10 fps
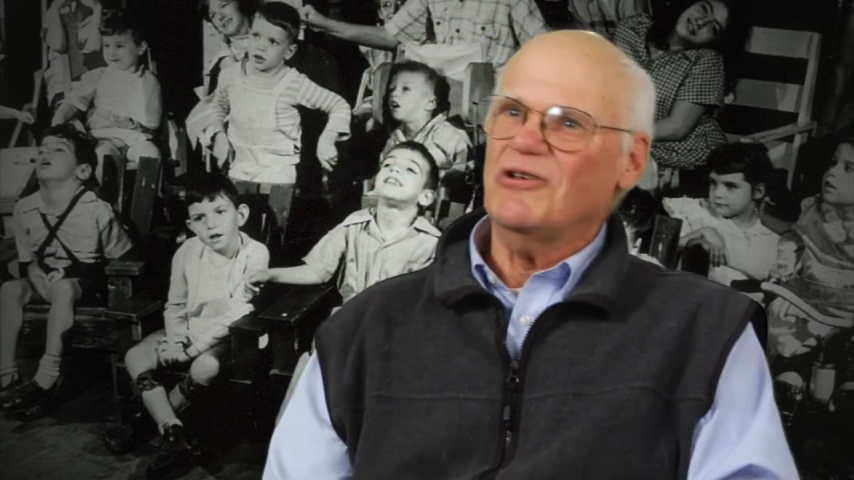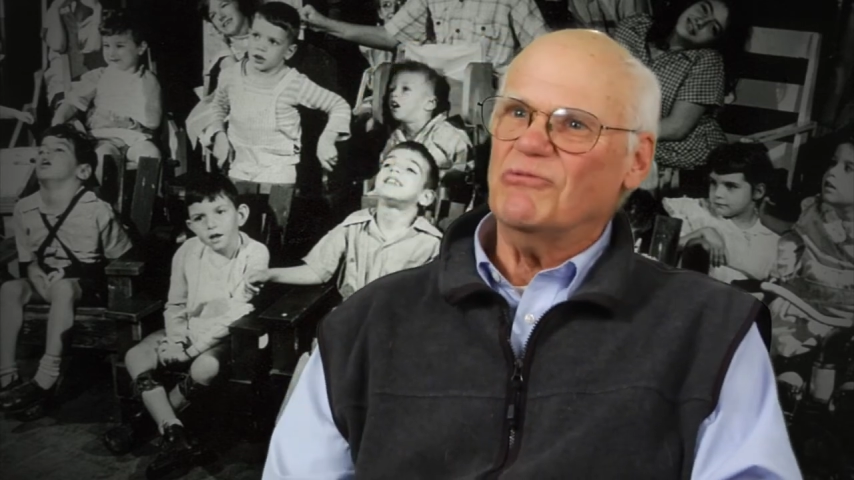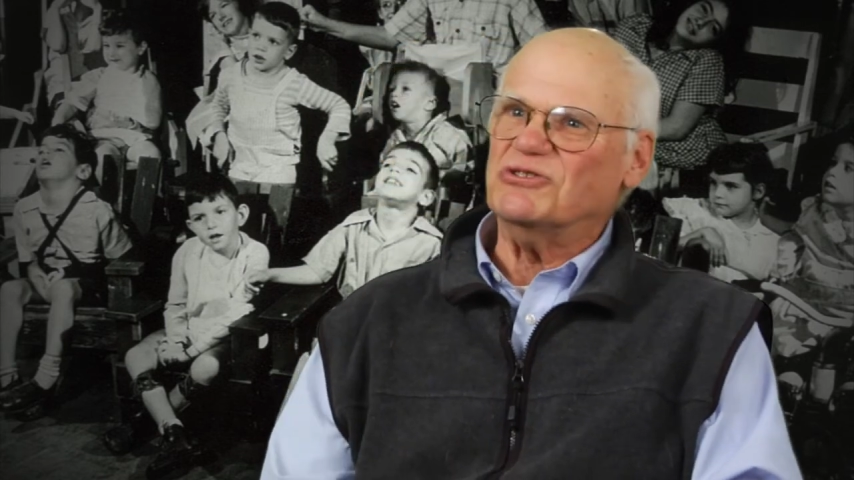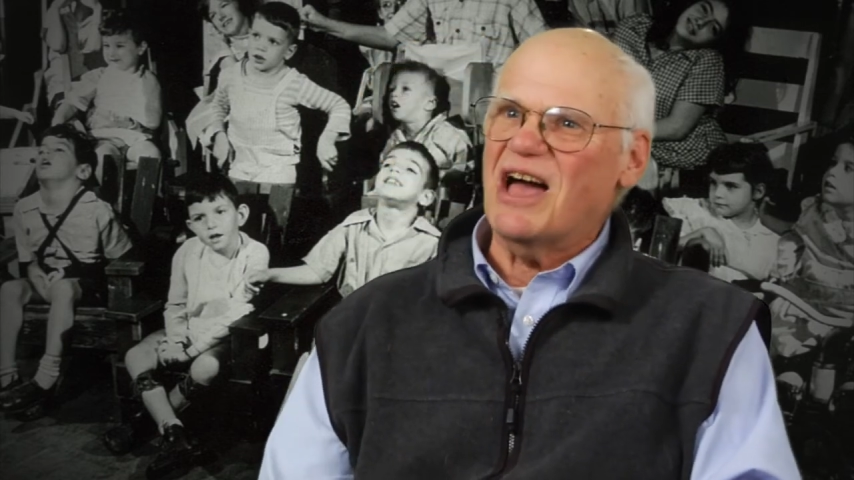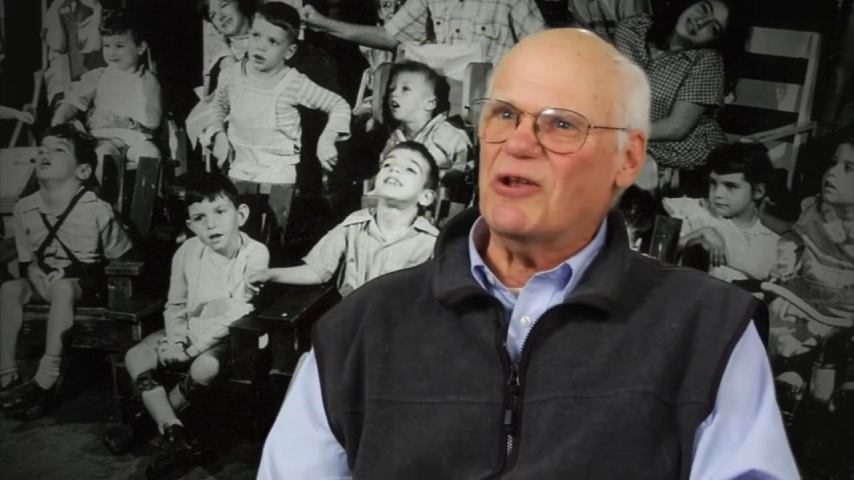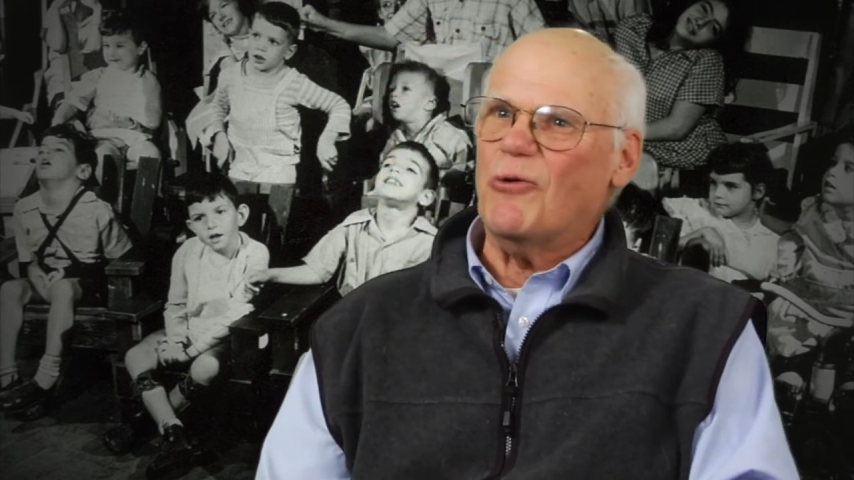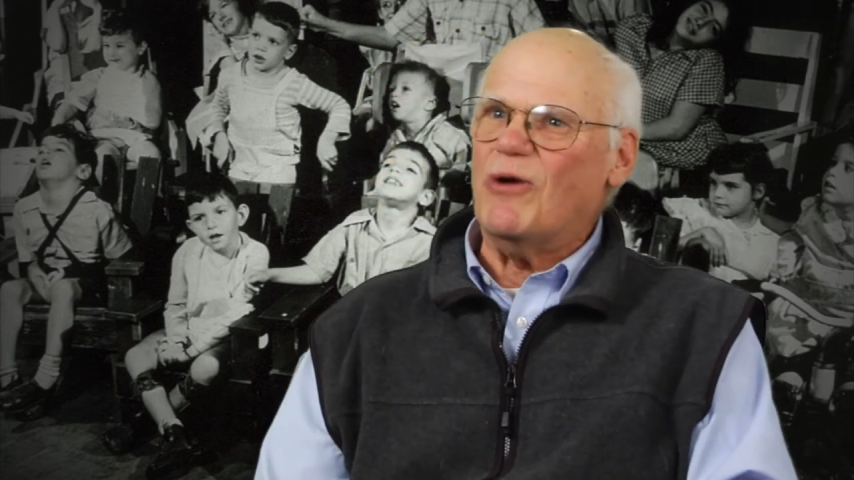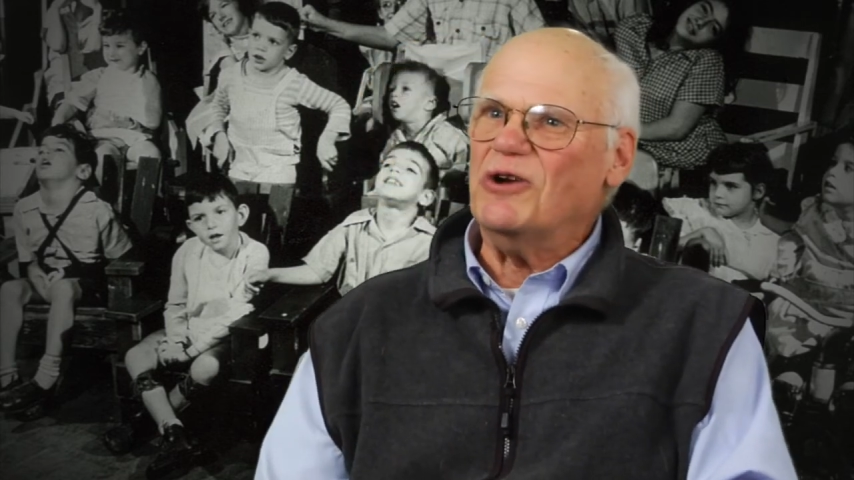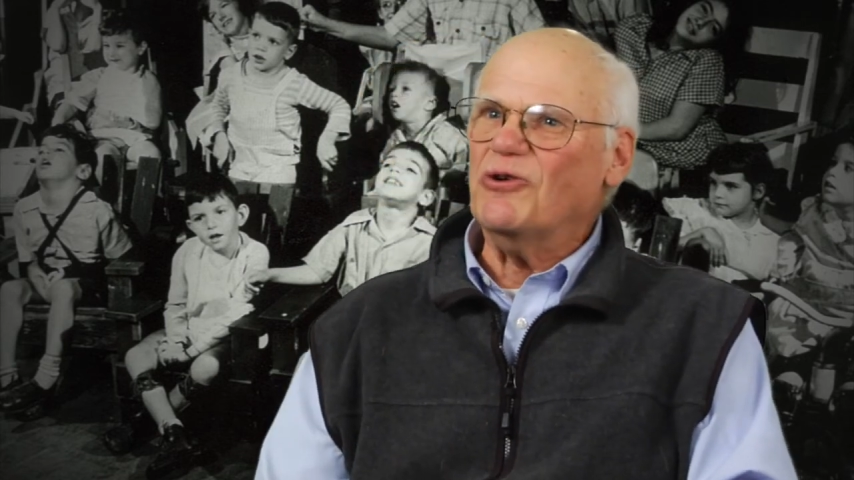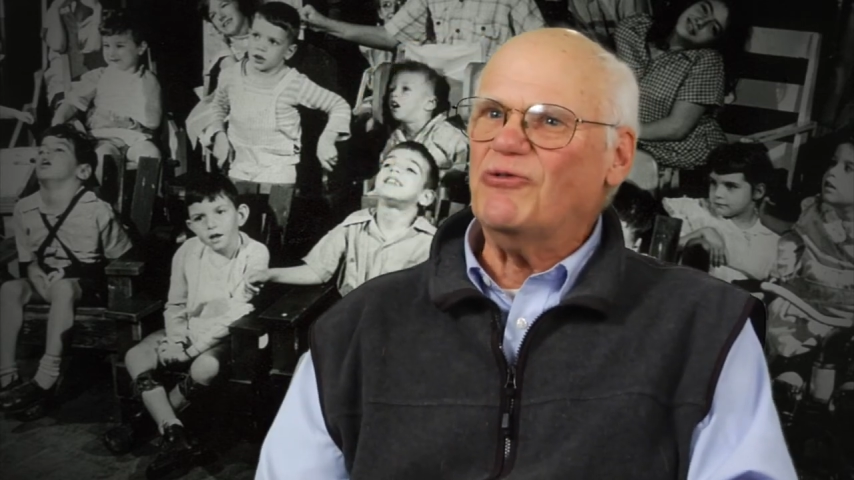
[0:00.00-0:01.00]
was that a
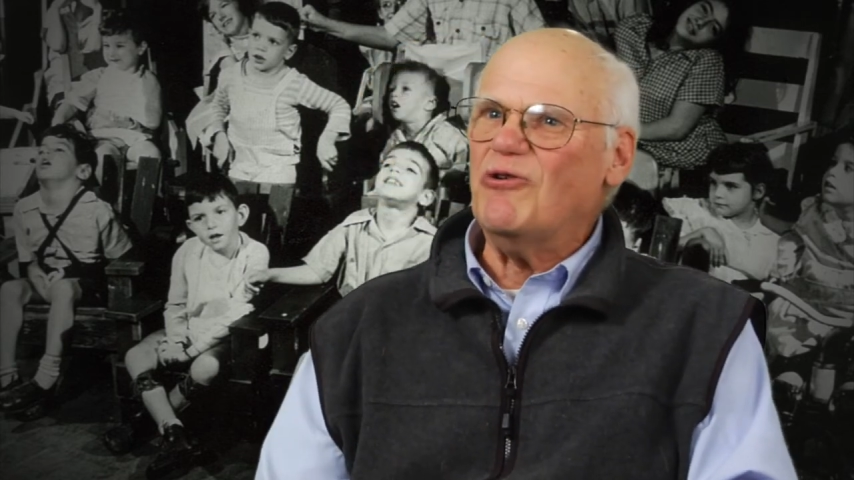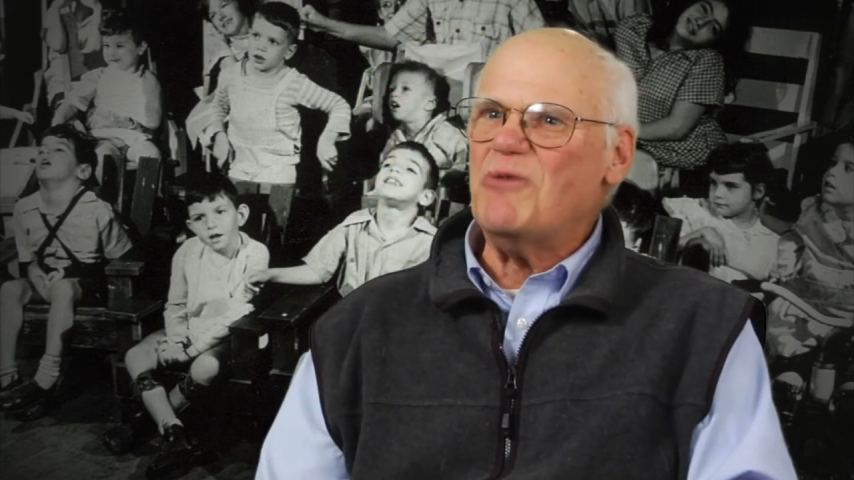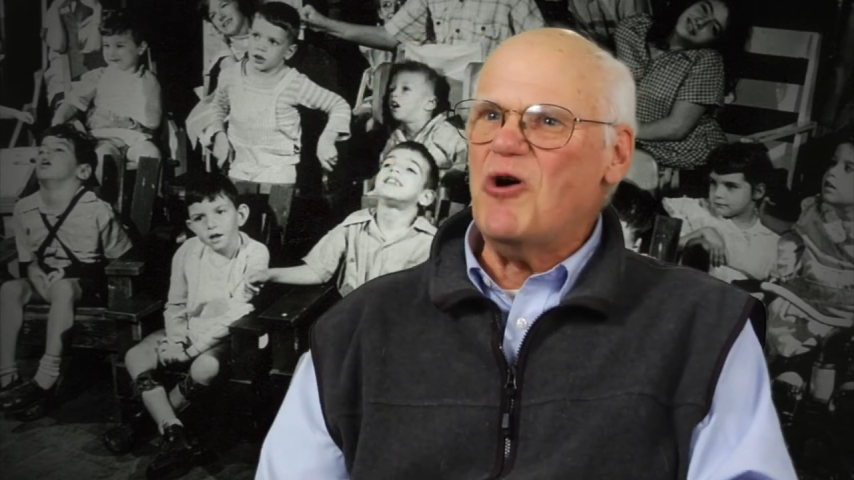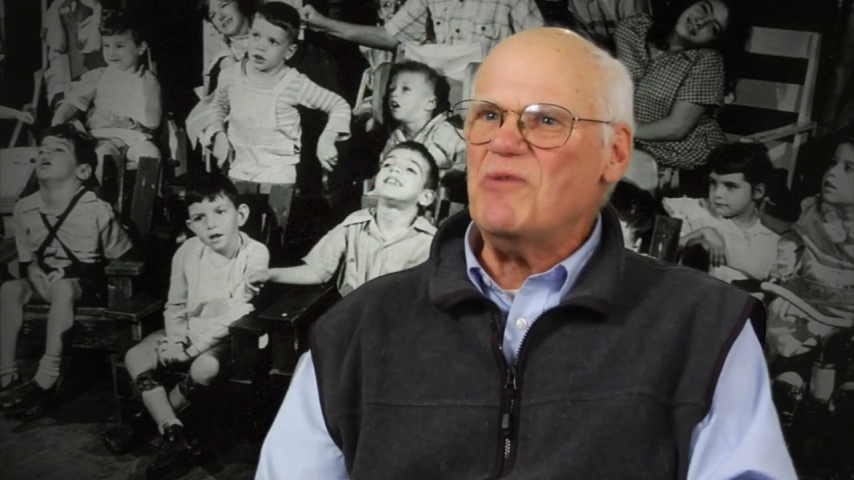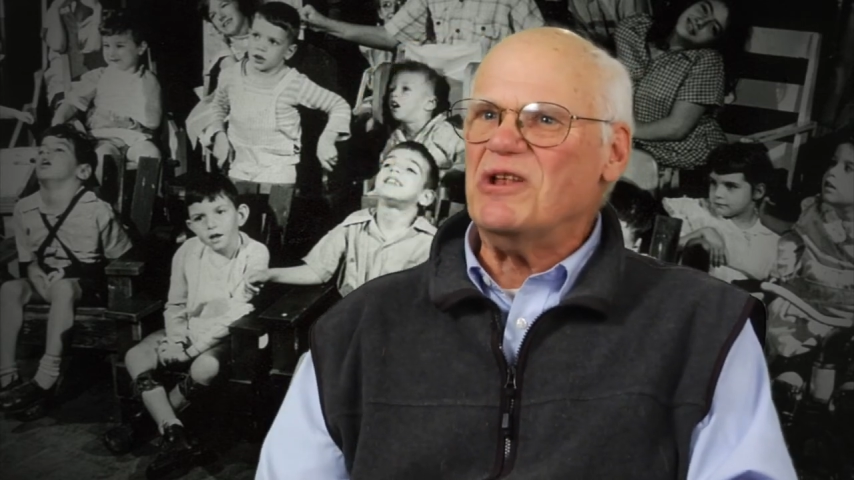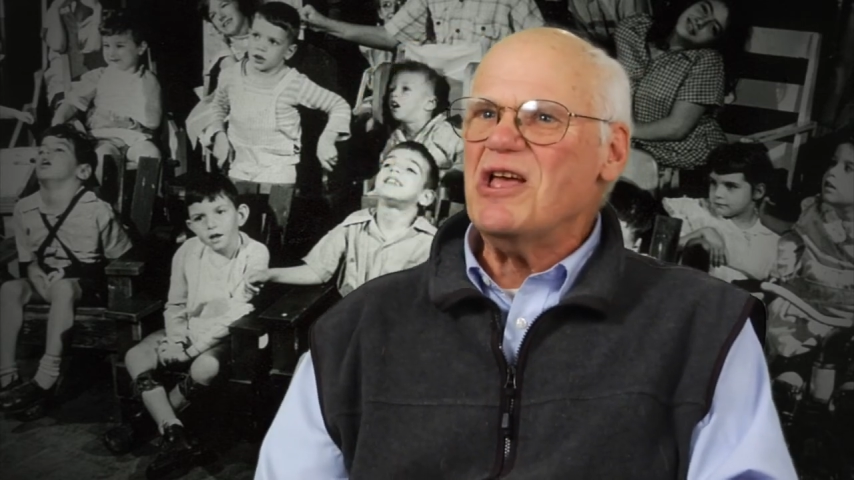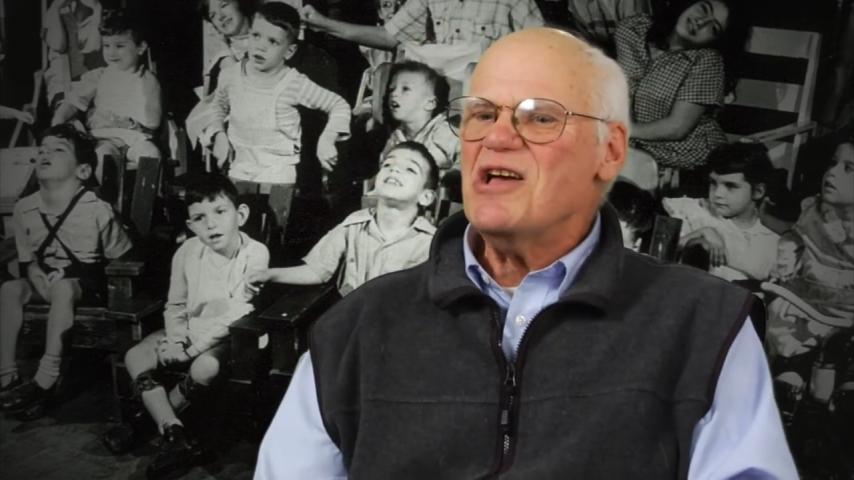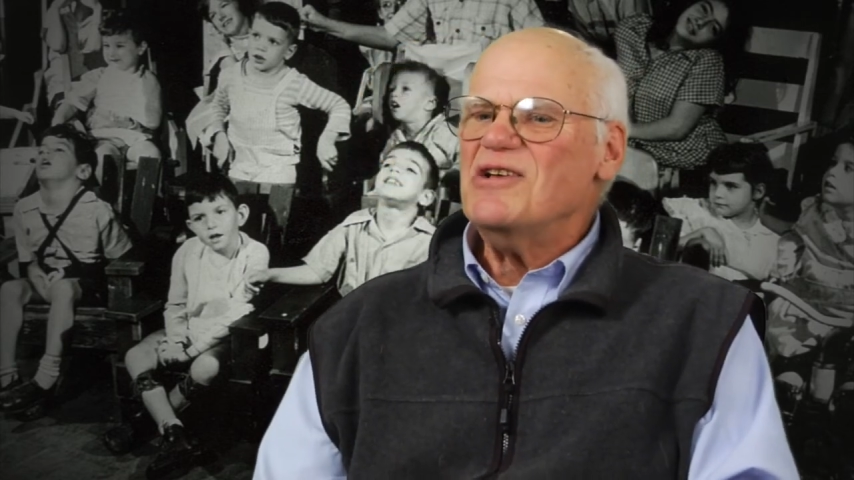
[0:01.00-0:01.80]
wonderful moment?